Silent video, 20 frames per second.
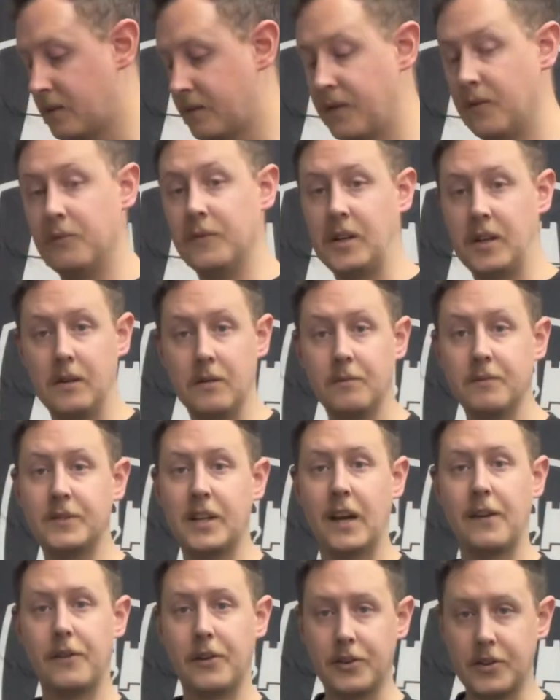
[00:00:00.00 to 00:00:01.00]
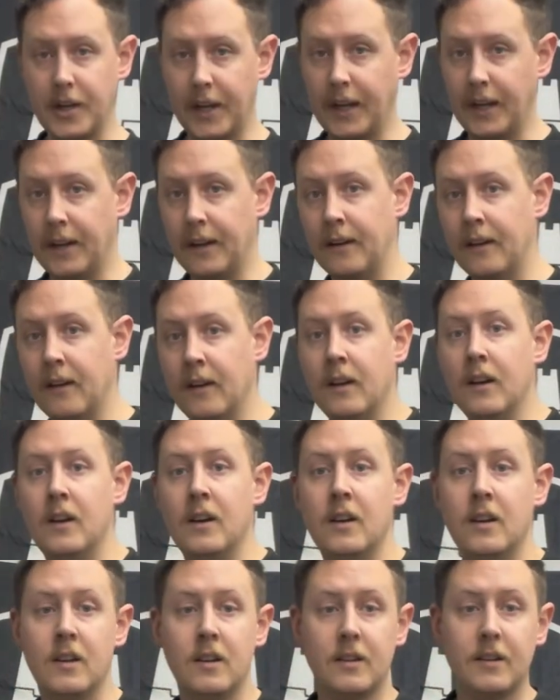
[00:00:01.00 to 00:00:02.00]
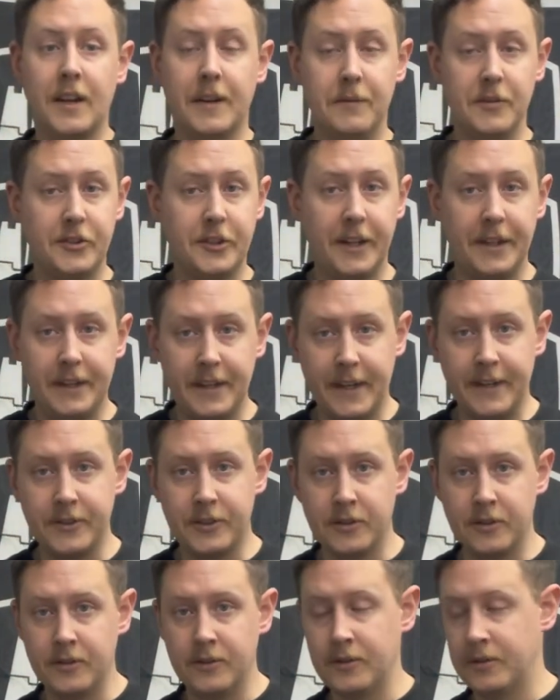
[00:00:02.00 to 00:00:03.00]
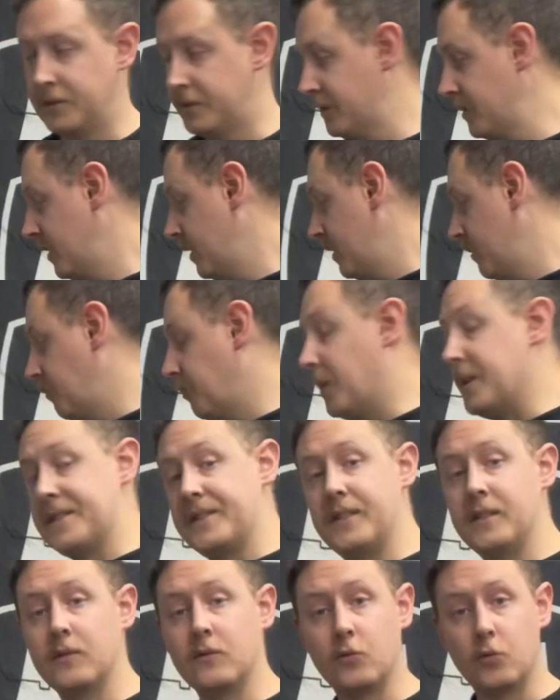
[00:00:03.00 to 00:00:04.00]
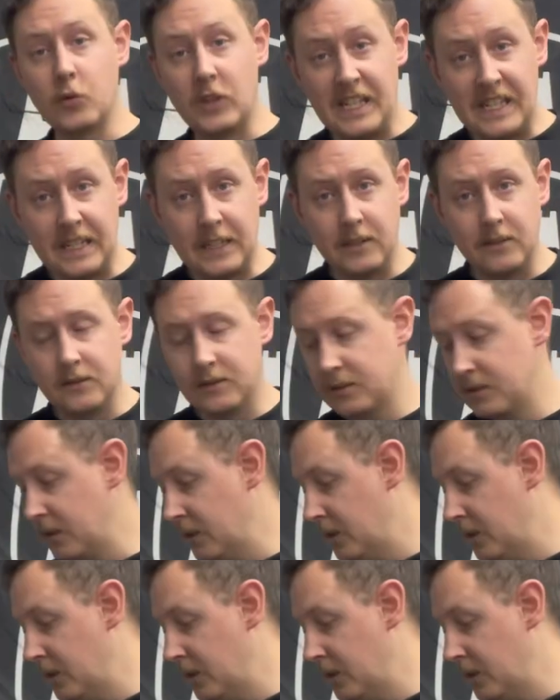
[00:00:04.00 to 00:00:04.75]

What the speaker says: from the tank and chain tensioners, piston rings.